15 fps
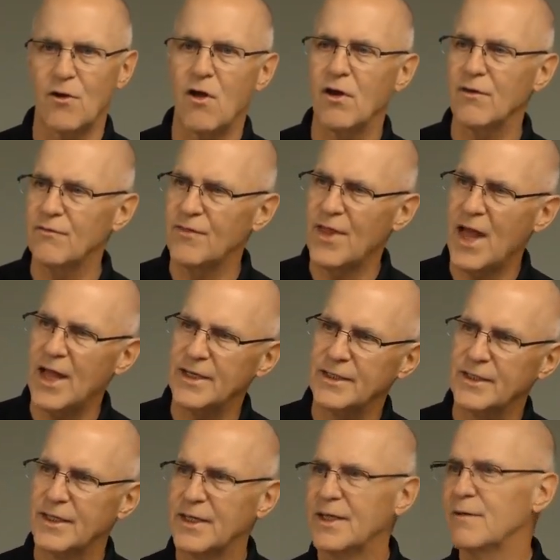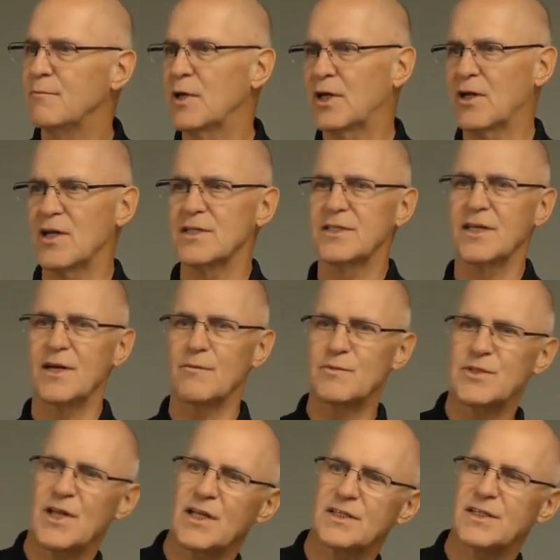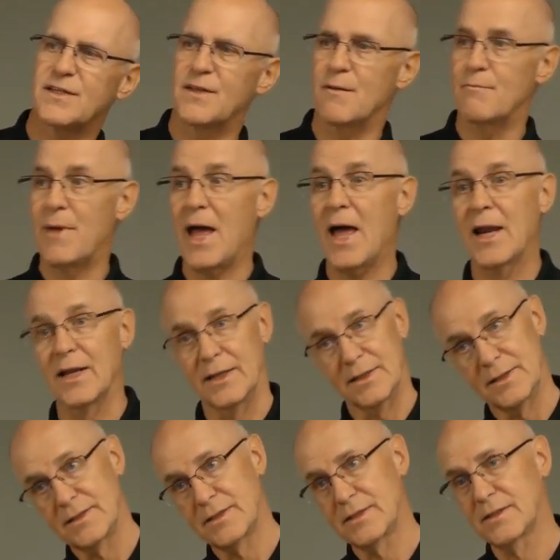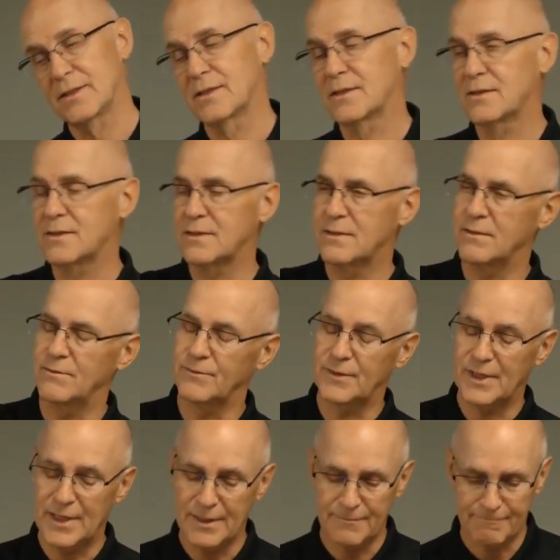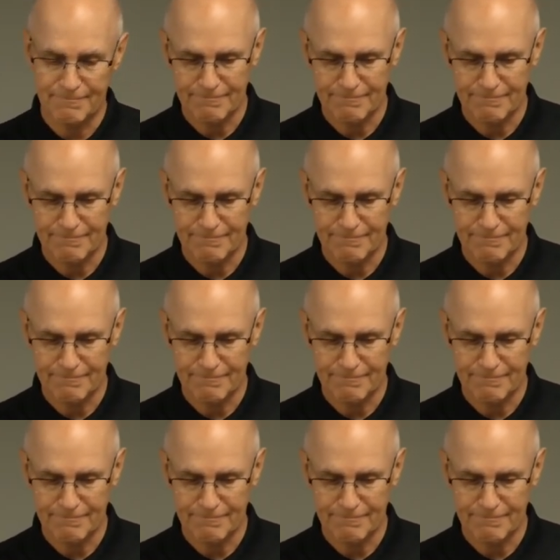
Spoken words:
all of that because it upsets the balance, okay?